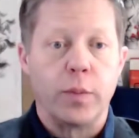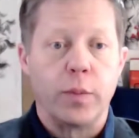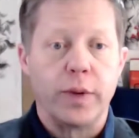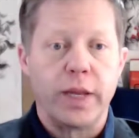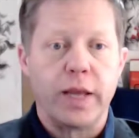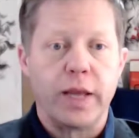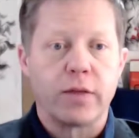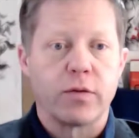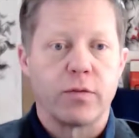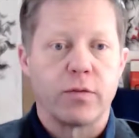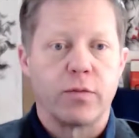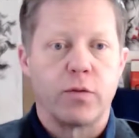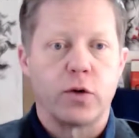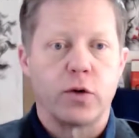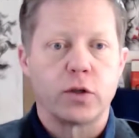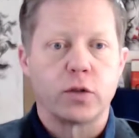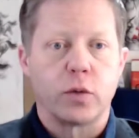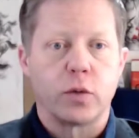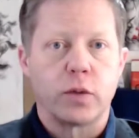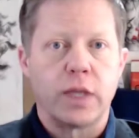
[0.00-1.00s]
but he has a
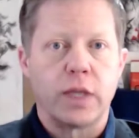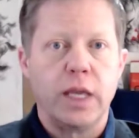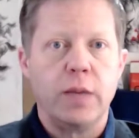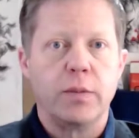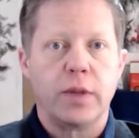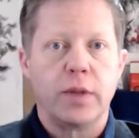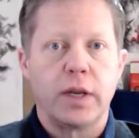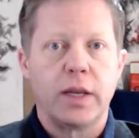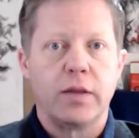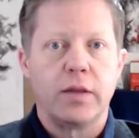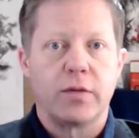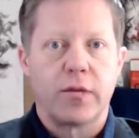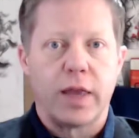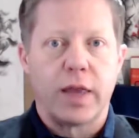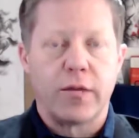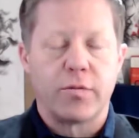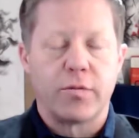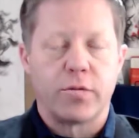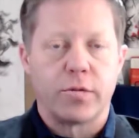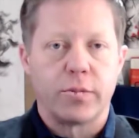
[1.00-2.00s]
virtual team that he's
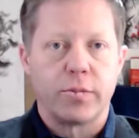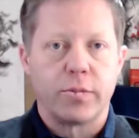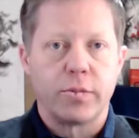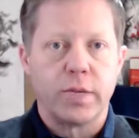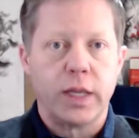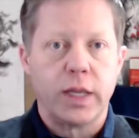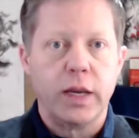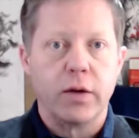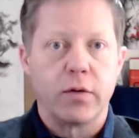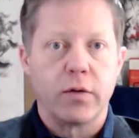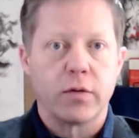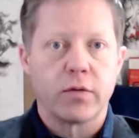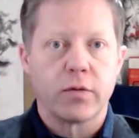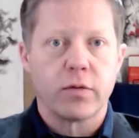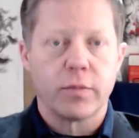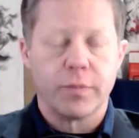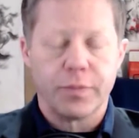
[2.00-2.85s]
had for years,